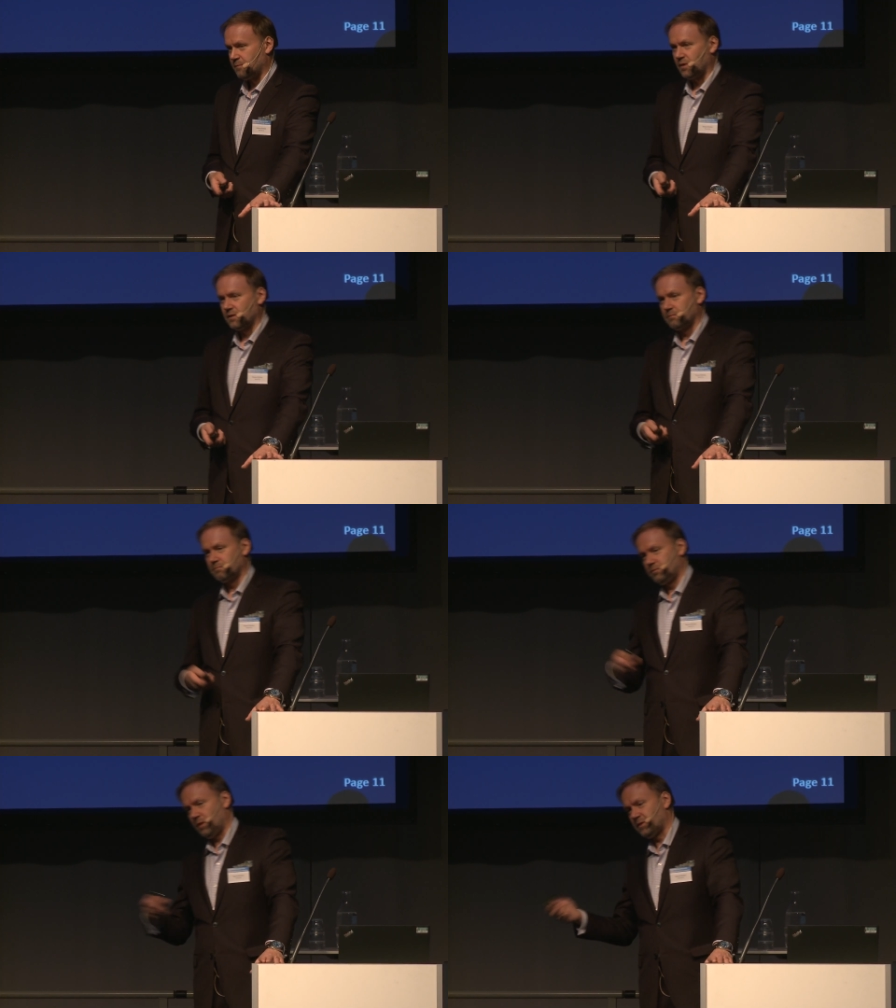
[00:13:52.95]
among
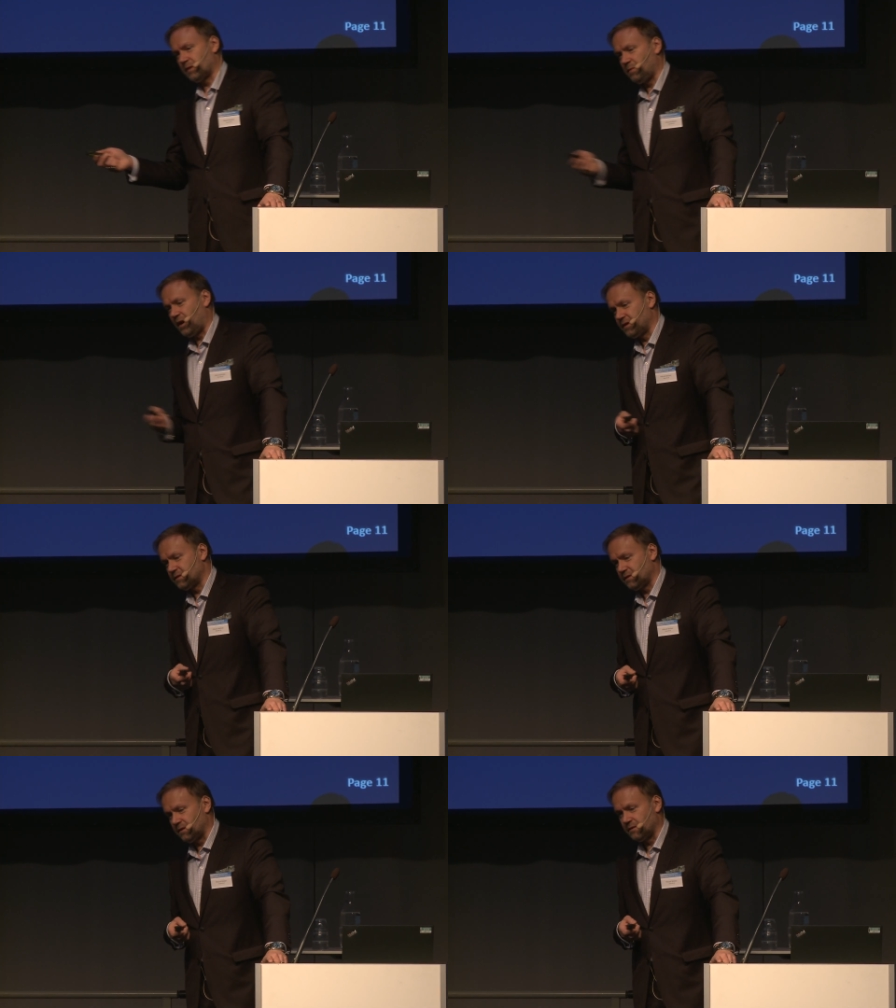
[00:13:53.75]
public
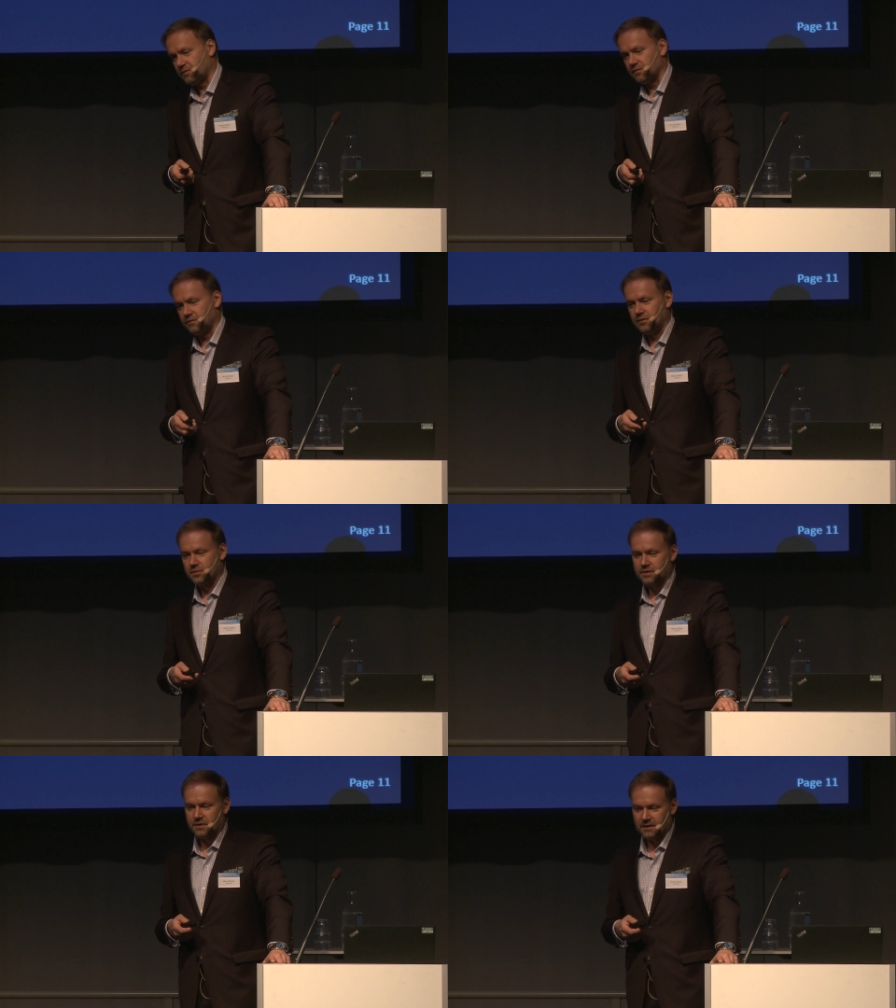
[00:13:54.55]
buyers, a lot of
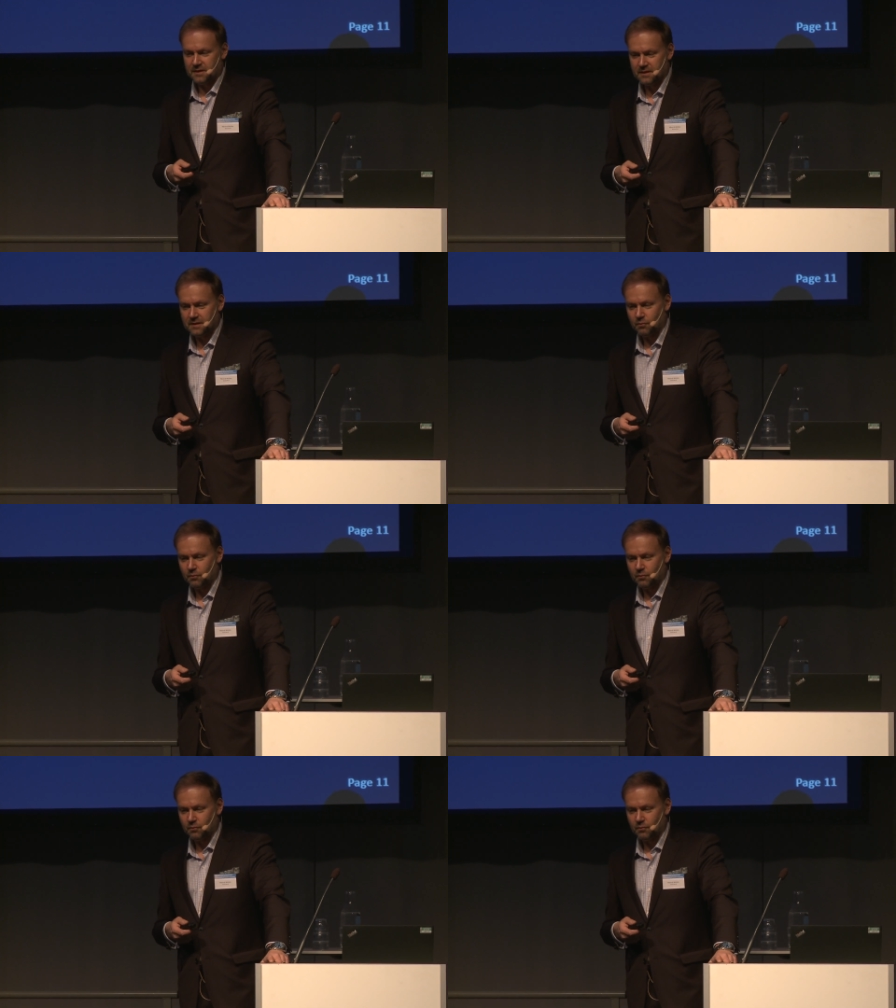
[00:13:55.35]
confusion.